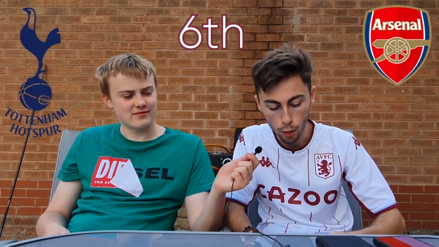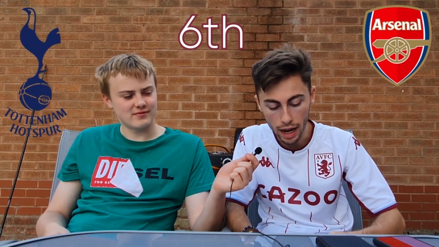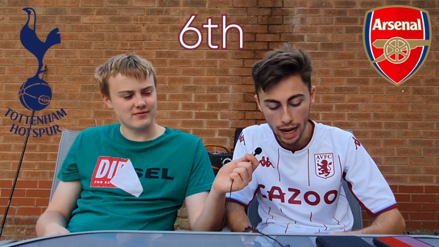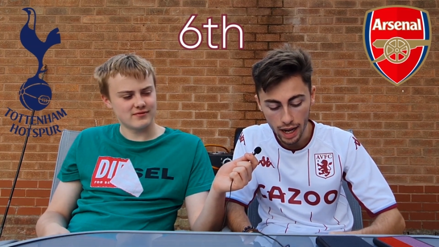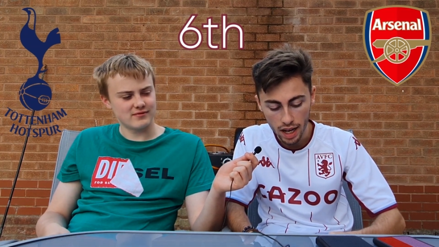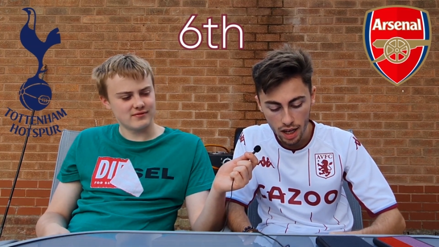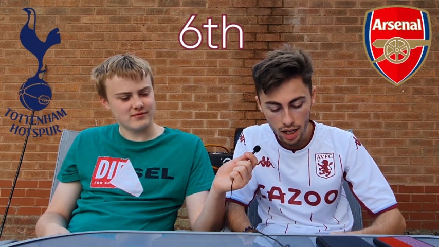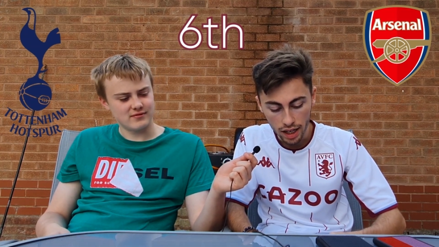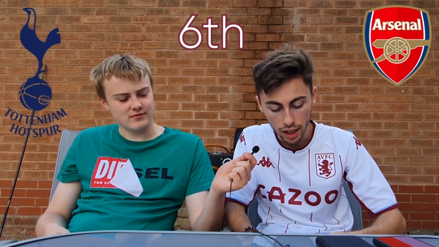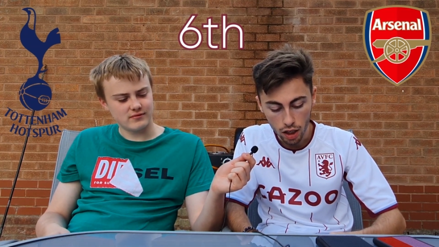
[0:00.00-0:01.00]
Speaker 1: where,
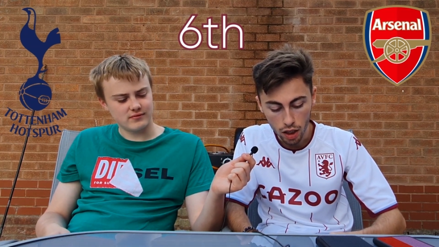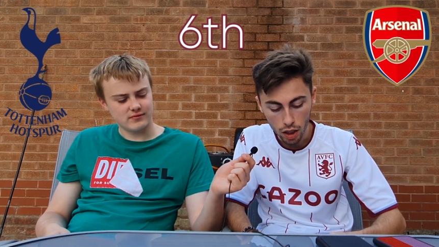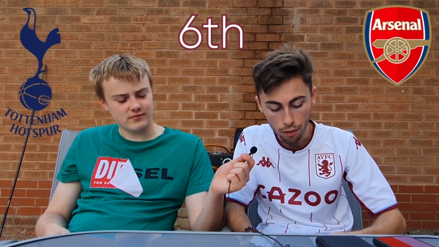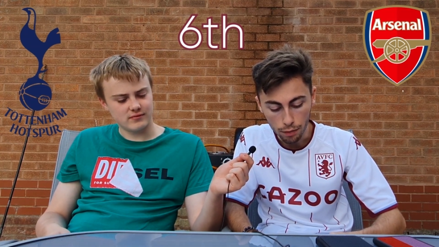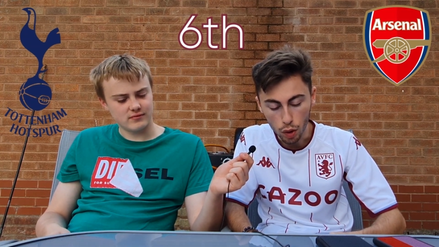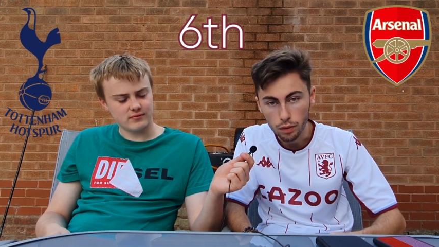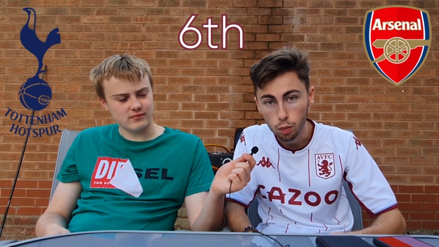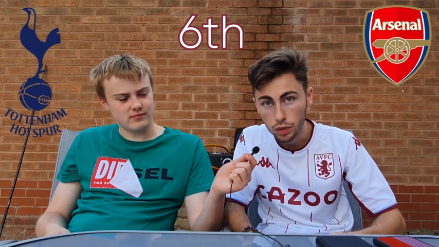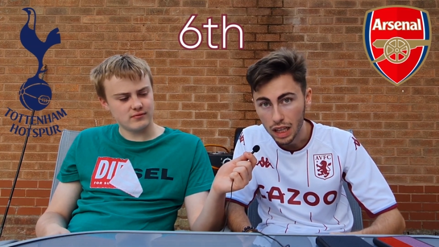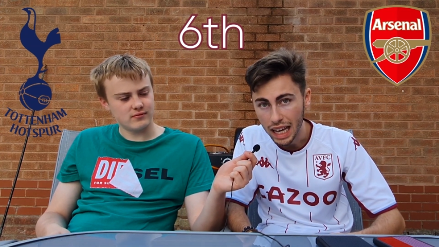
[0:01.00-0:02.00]
like,
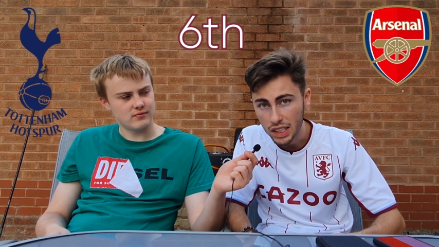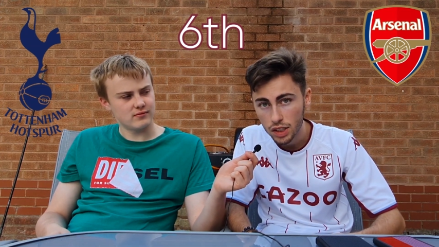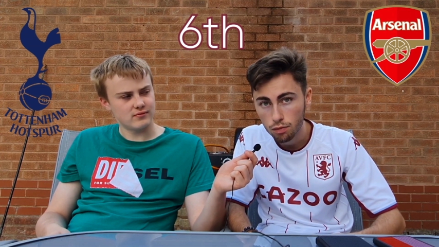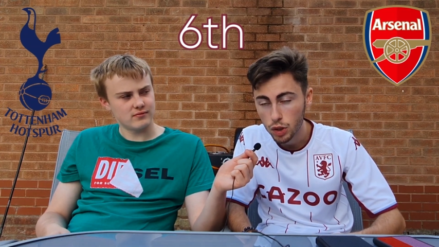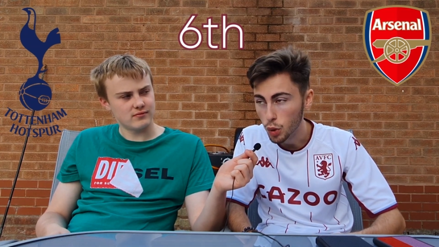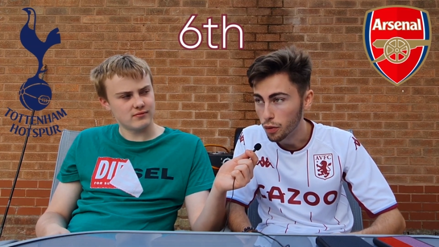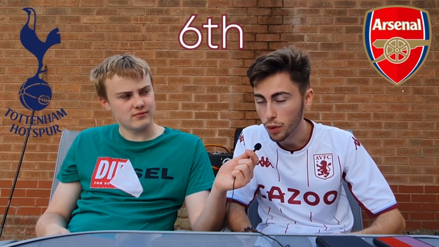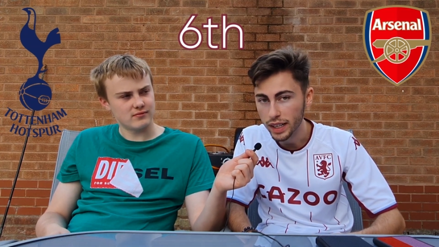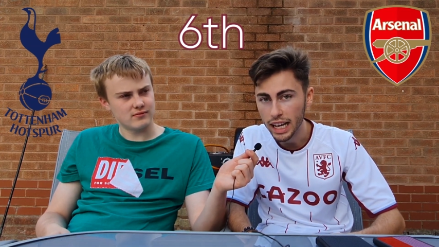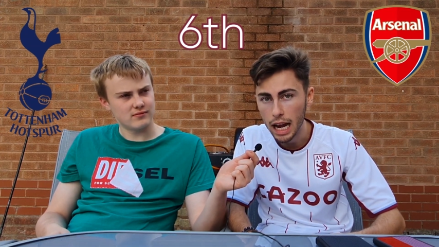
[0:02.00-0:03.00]
the last 2 or
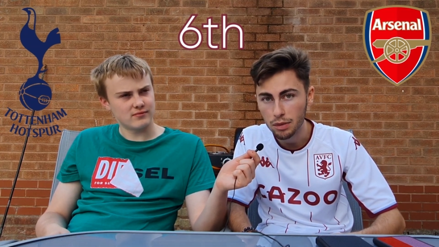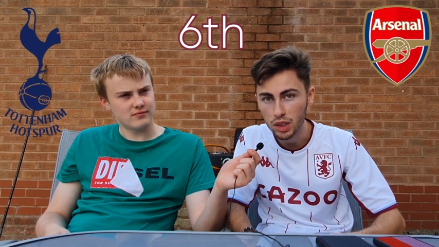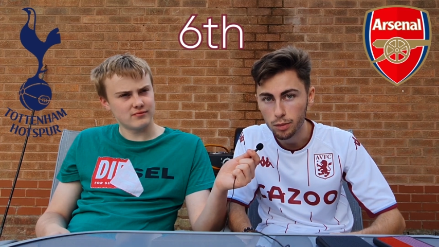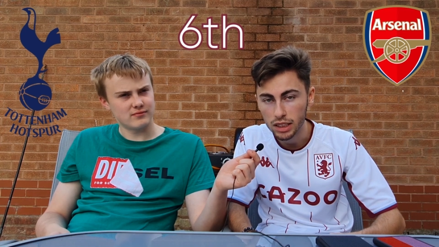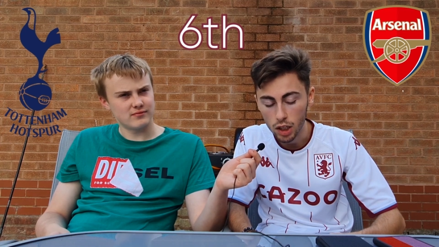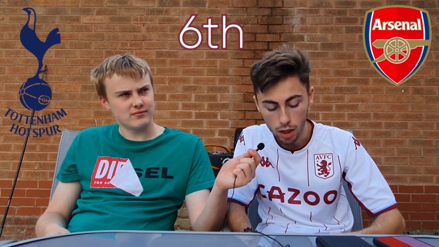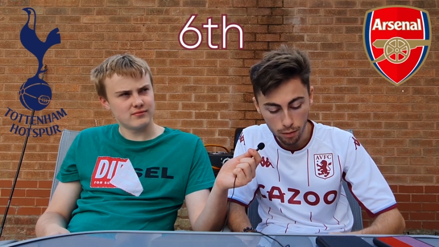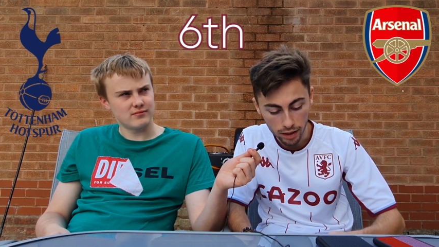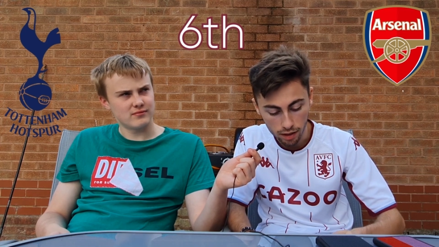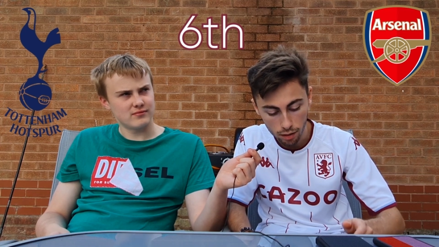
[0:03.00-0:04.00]
3 games going to
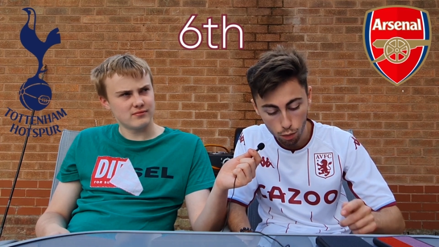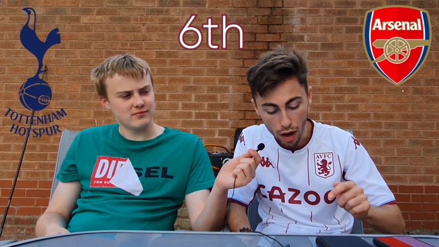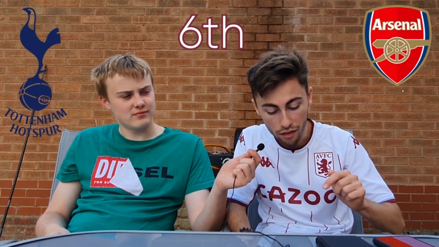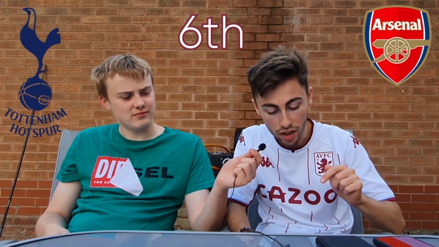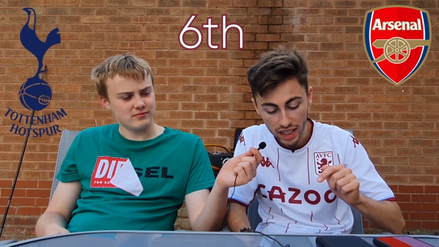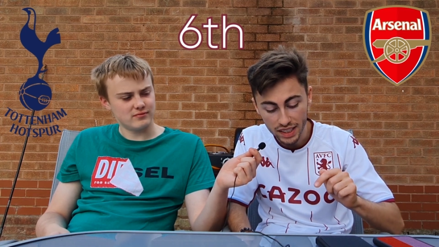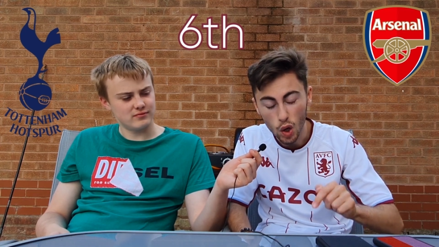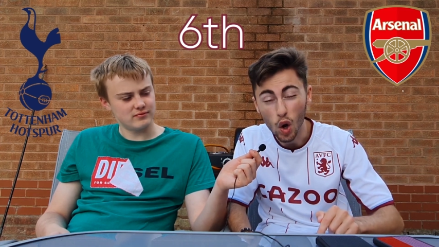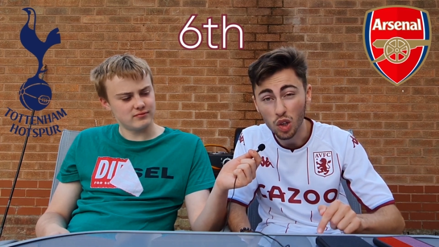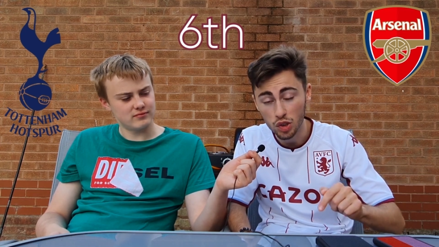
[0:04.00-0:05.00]
determine whether it's
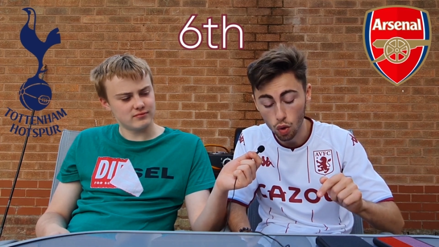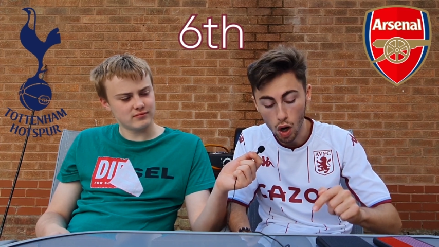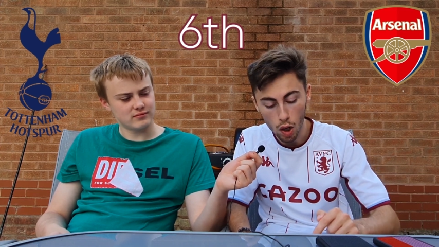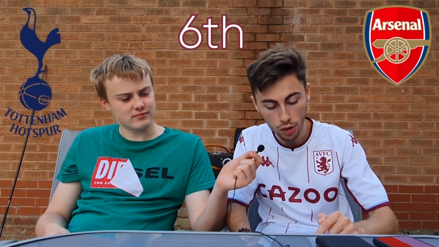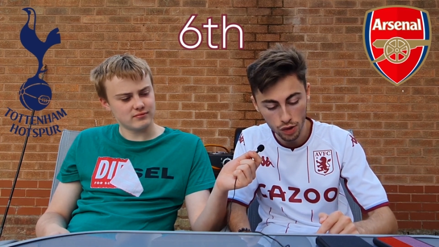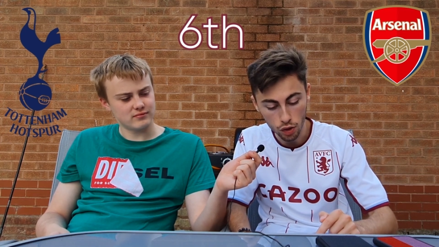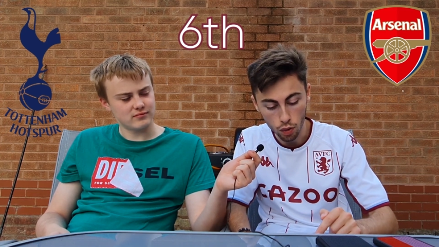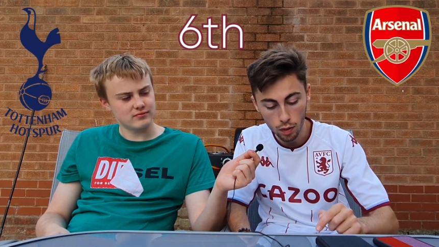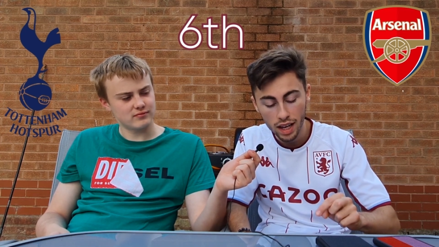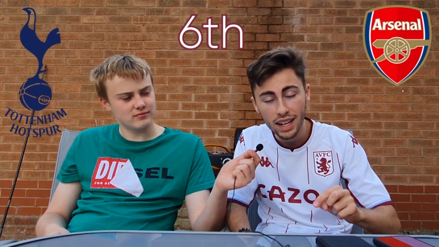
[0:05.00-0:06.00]
us or Arsenal
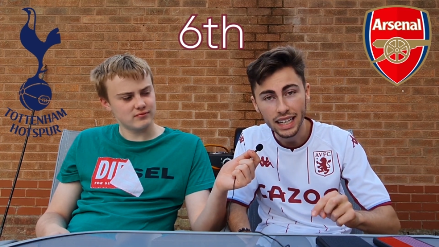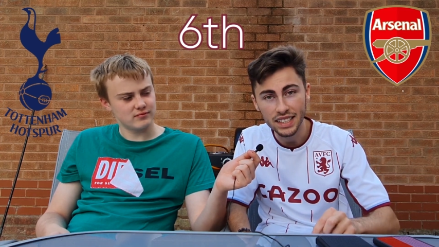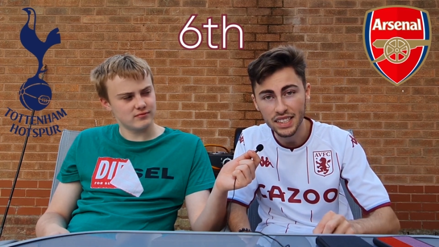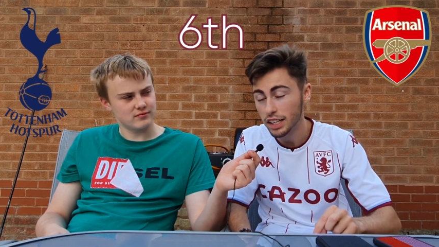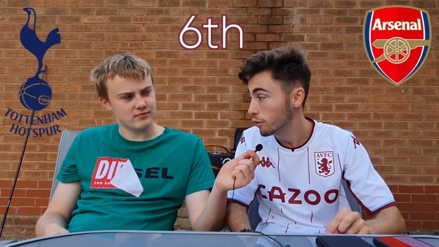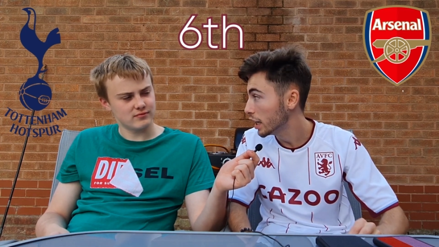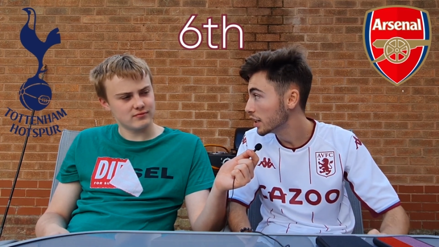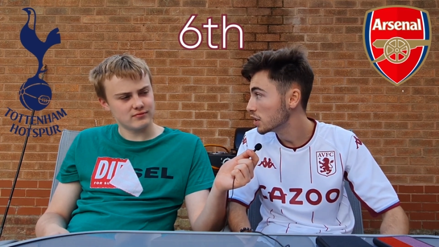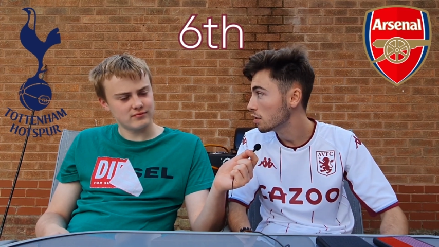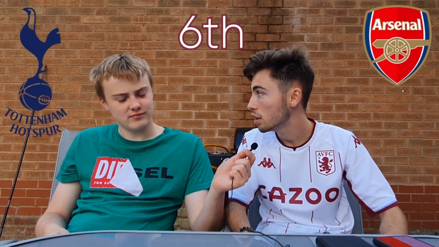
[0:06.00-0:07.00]
in 6th
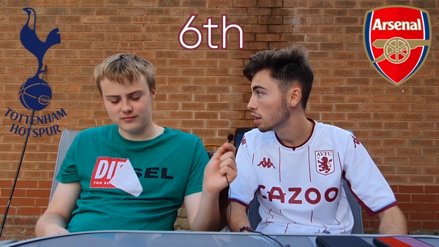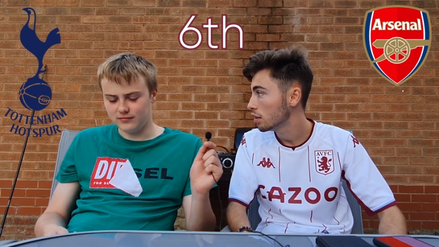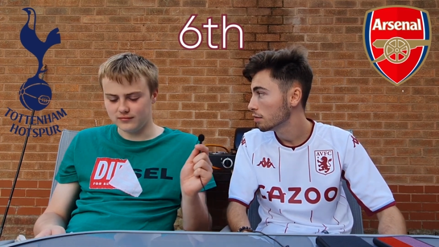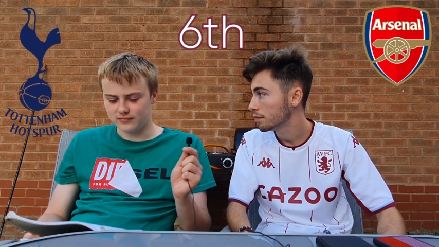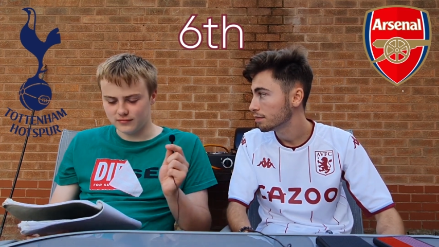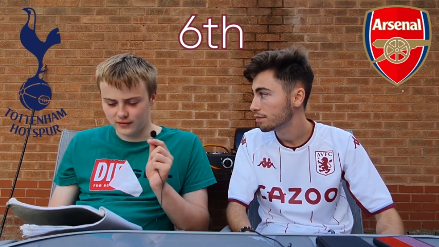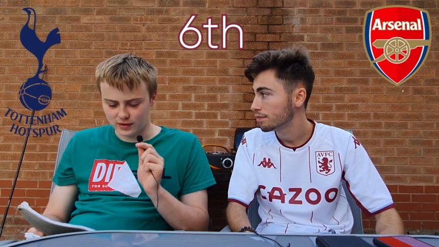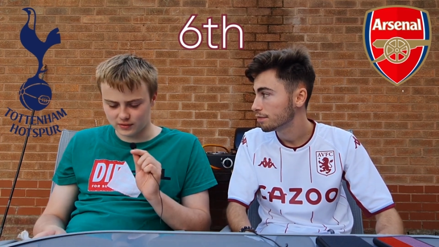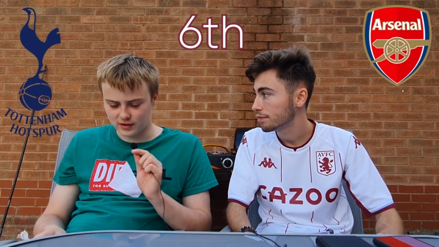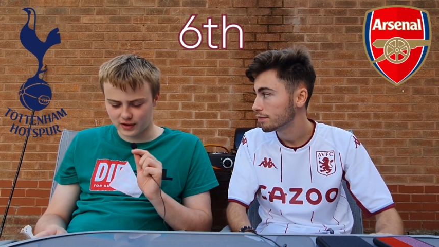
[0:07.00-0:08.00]
place.
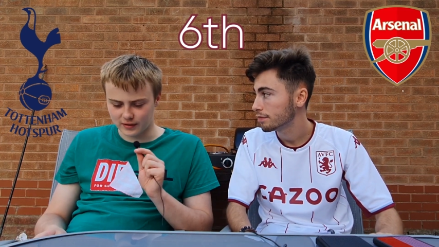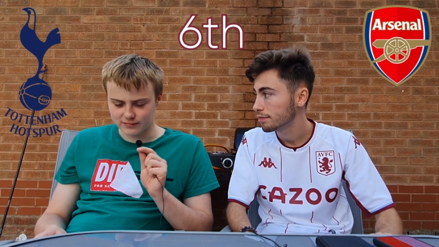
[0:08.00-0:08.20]
Speaker 2: Okay,